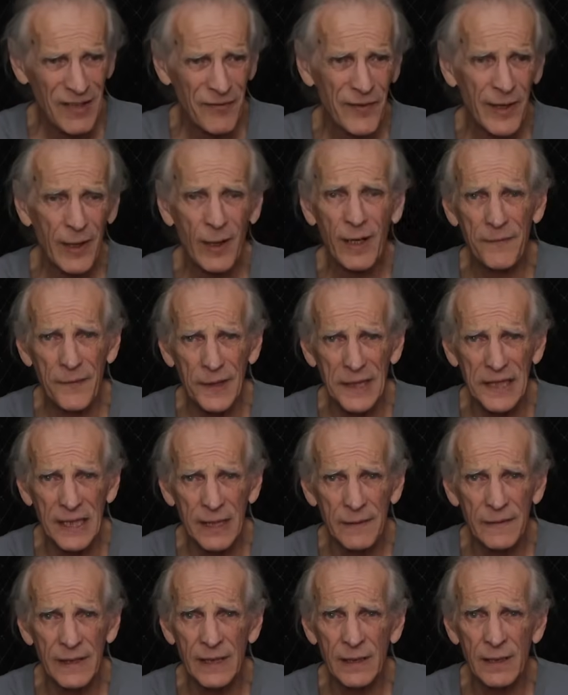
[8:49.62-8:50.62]
very
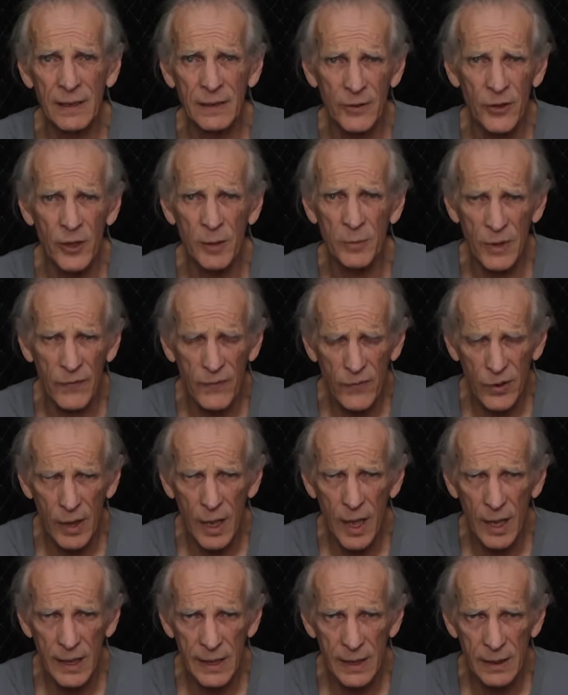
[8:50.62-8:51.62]
forgiving in terms of
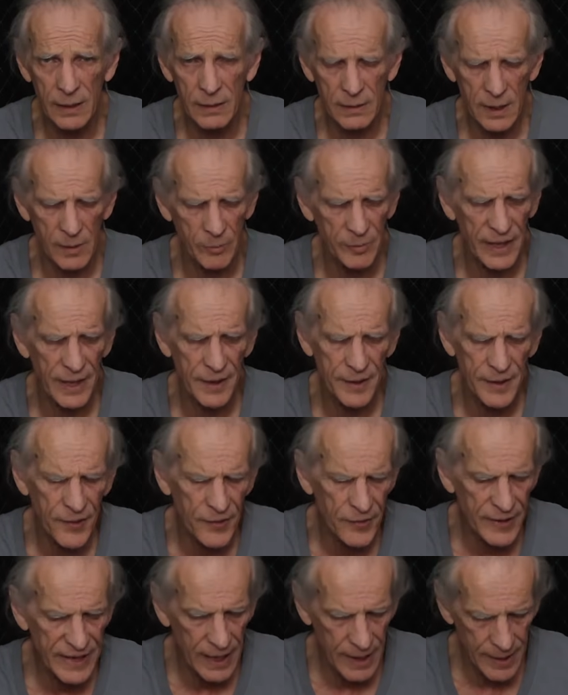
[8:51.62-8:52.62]
clogging compared to
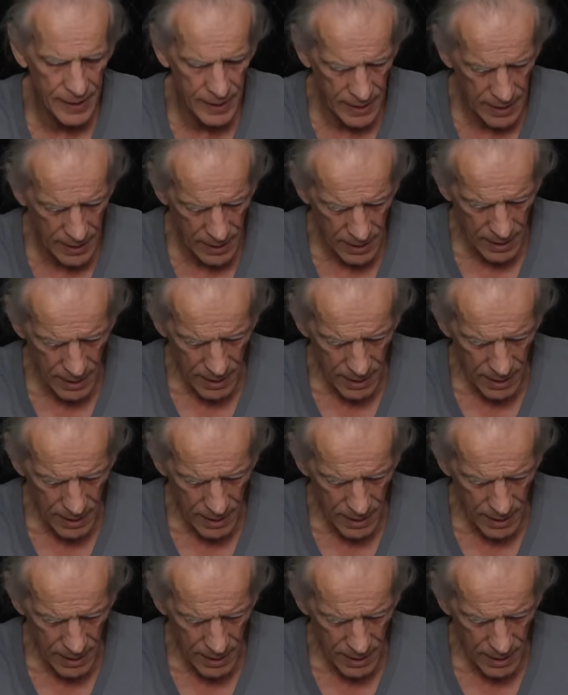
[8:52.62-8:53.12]
300.